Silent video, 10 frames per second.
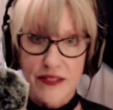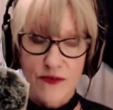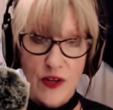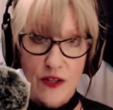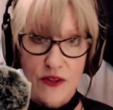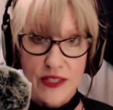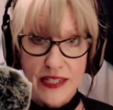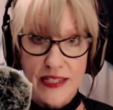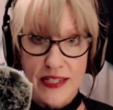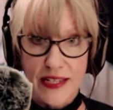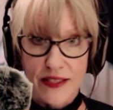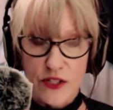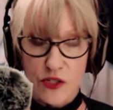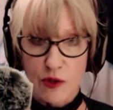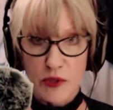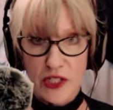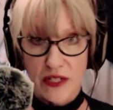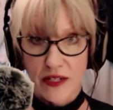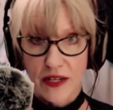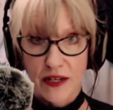follow the link in the description
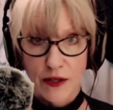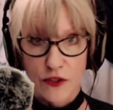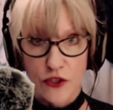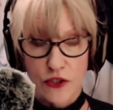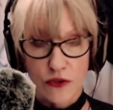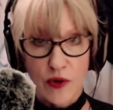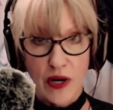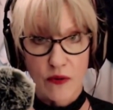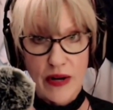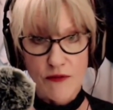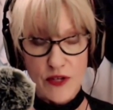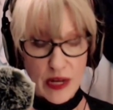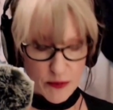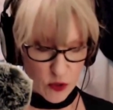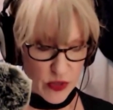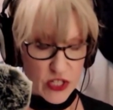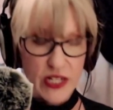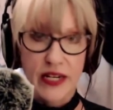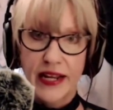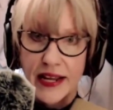to our Rafflecopter widget
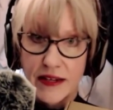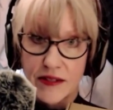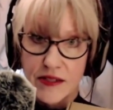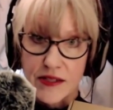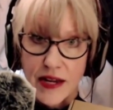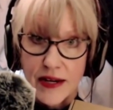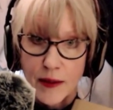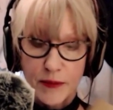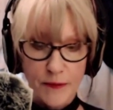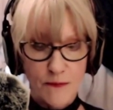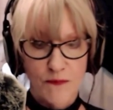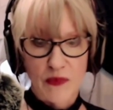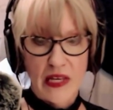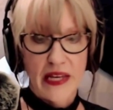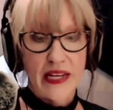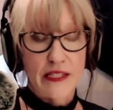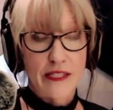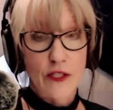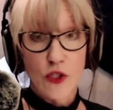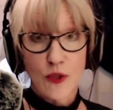and sign up. It's
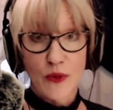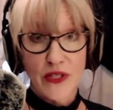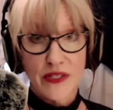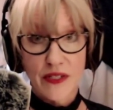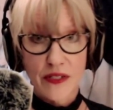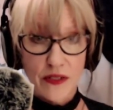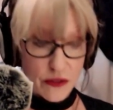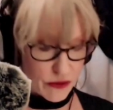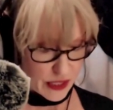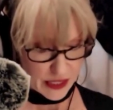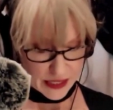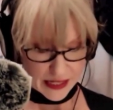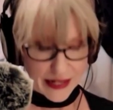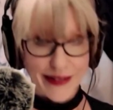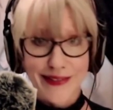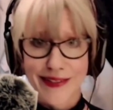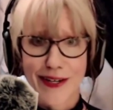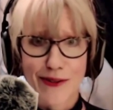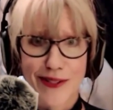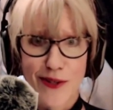super easy to do, and you know,
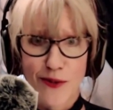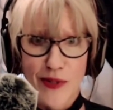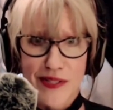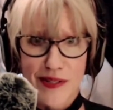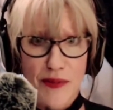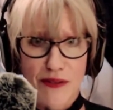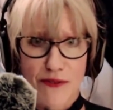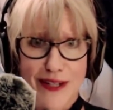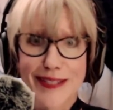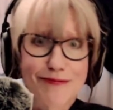you could win something free.